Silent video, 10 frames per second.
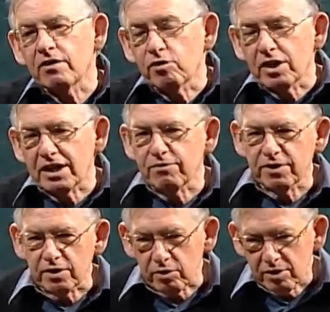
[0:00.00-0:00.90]
of relief
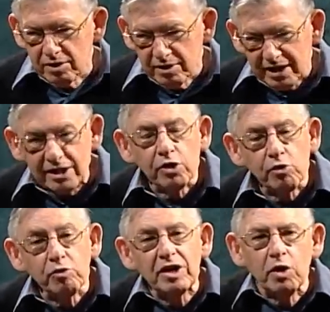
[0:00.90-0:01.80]
in the
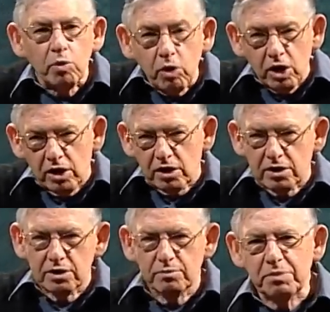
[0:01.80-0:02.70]
real world.